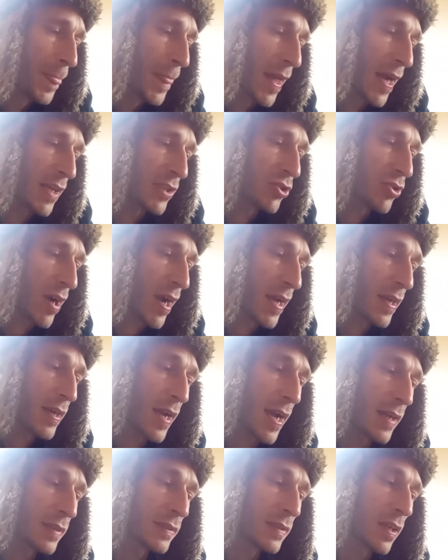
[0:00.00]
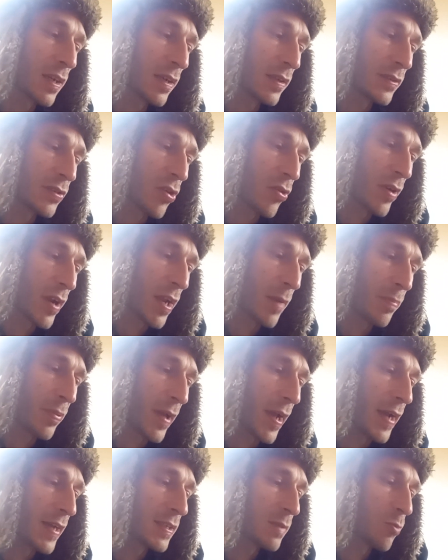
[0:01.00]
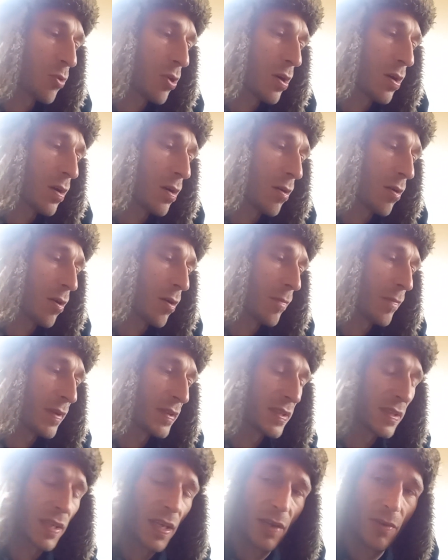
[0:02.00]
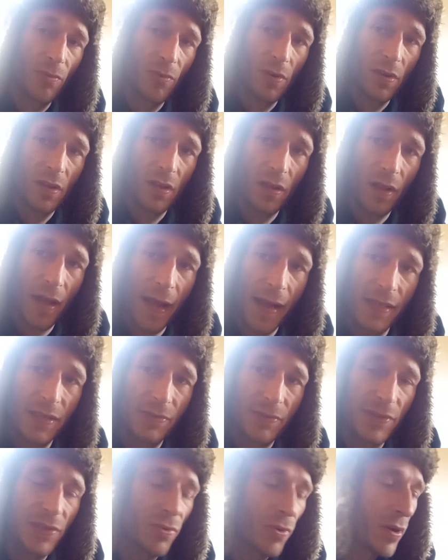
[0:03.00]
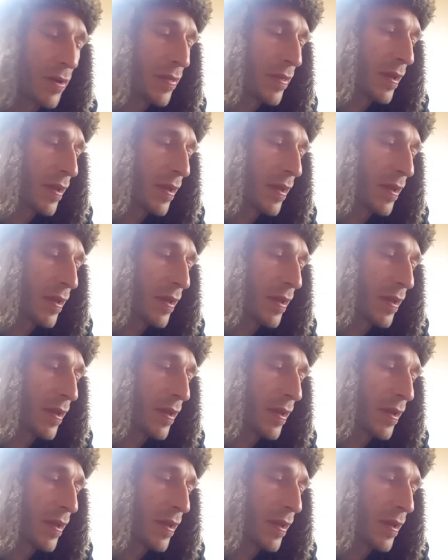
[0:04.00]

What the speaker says: I tried not to donate plasma. It's like one of the last resort